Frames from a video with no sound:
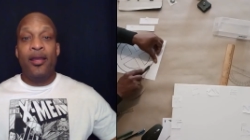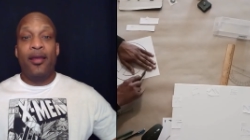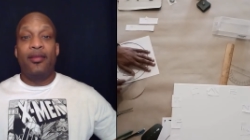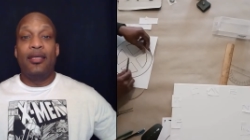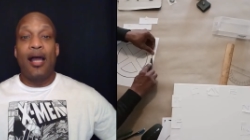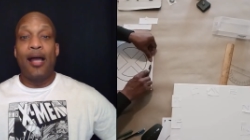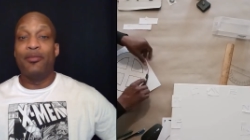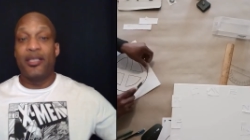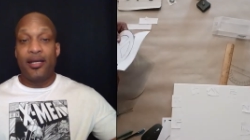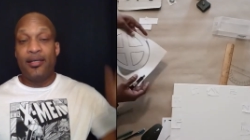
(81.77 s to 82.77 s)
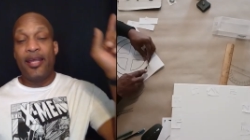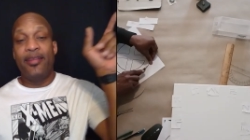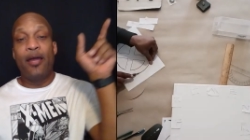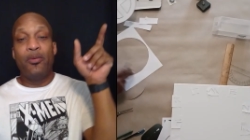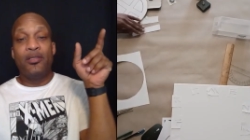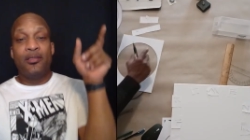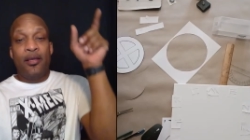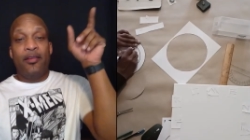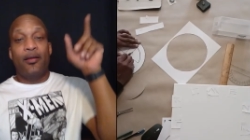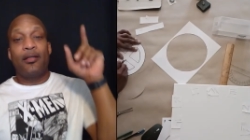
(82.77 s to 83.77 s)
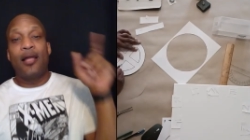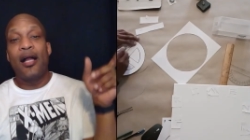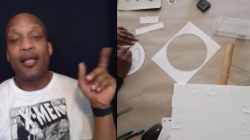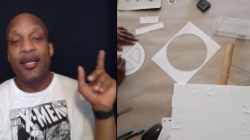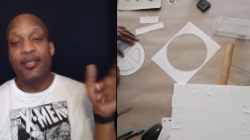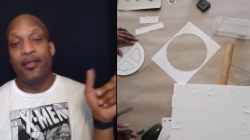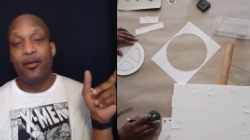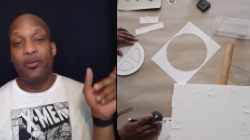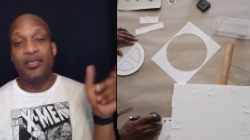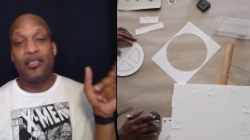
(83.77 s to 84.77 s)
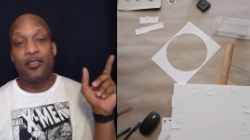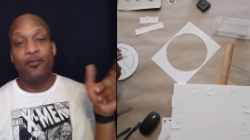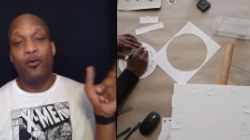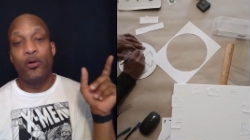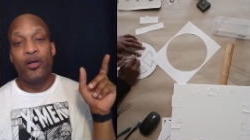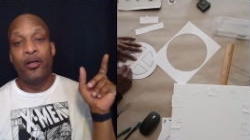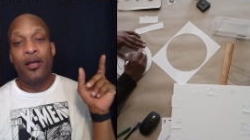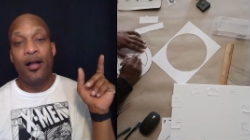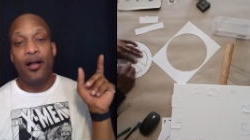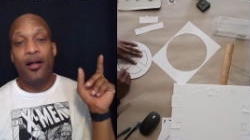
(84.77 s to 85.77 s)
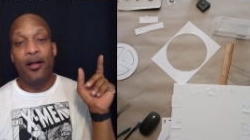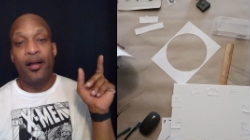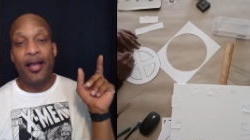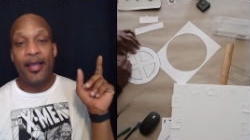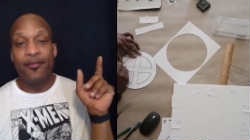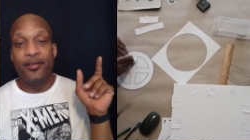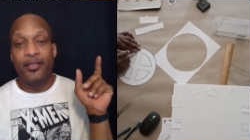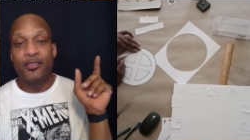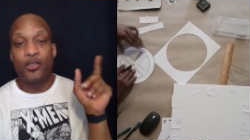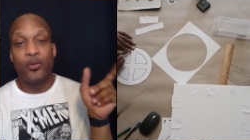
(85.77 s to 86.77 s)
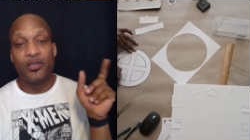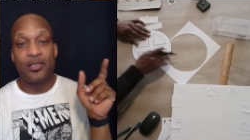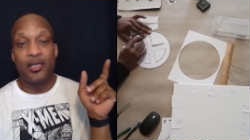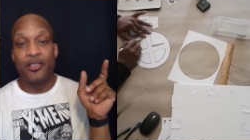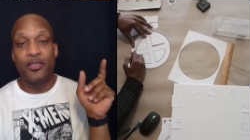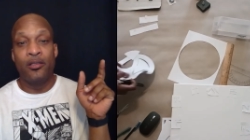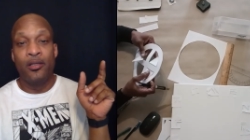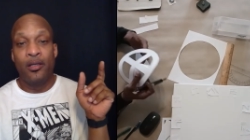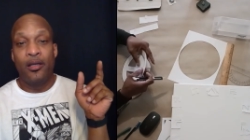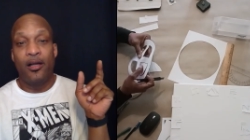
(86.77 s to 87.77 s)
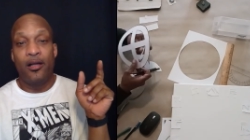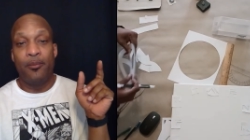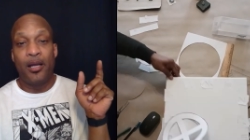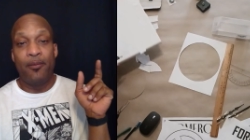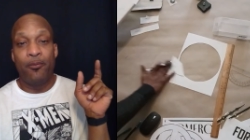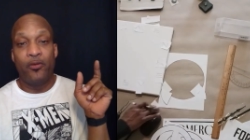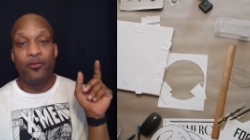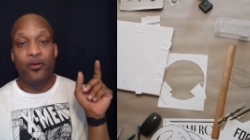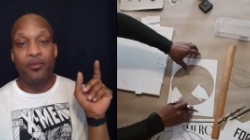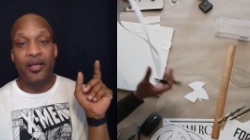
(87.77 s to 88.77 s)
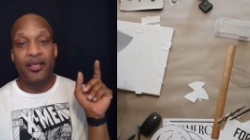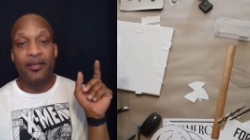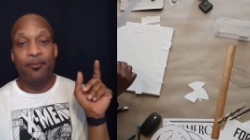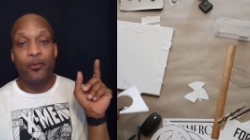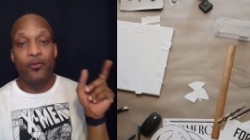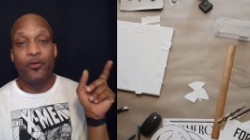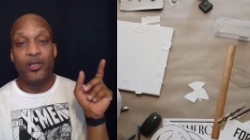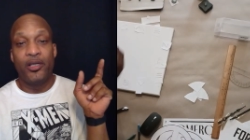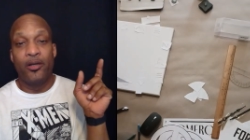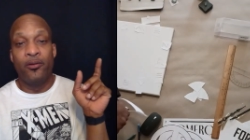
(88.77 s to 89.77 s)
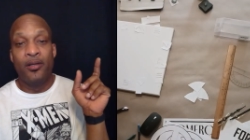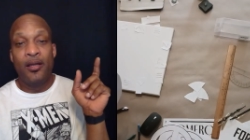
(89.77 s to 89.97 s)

The I'm Jedi Knight, that was the clock idea, was actually for, I have a Star Wars collection in my portfolio.